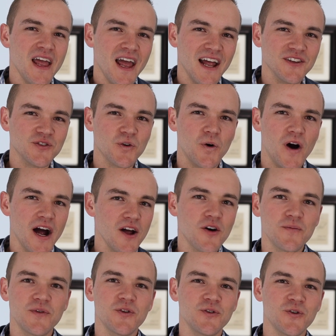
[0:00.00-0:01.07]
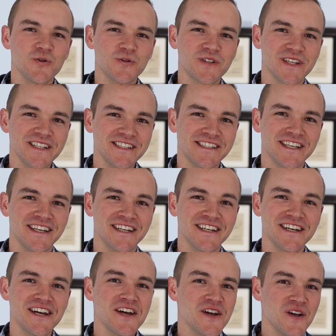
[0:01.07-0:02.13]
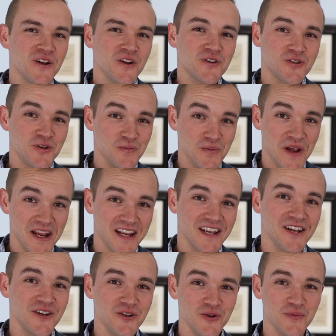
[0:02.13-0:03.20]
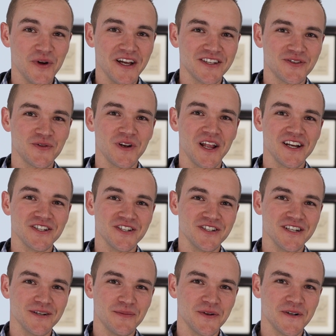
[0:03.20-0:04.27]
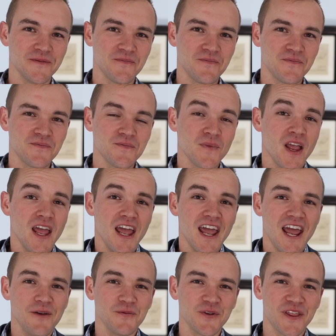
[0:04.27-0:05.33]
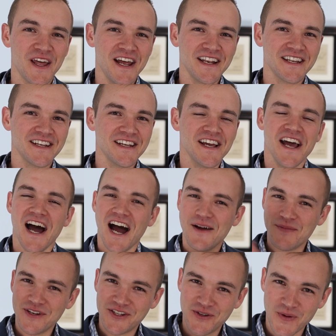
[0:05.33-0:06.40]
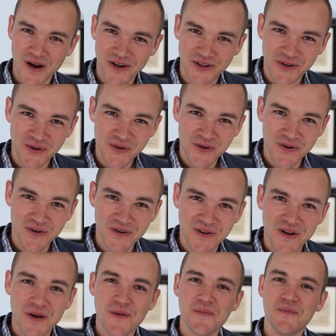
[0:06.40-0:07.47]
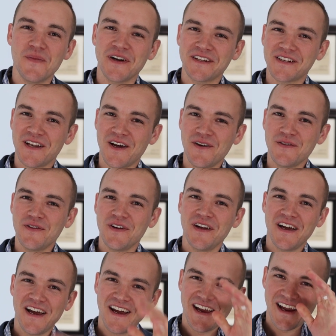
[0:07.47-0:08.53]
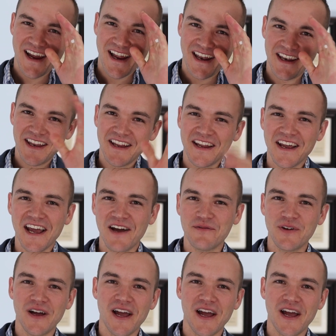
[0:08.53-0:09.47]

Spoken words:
And so I hope you use this to make your best relationship. And with that, I bid you adieu, much love, and have a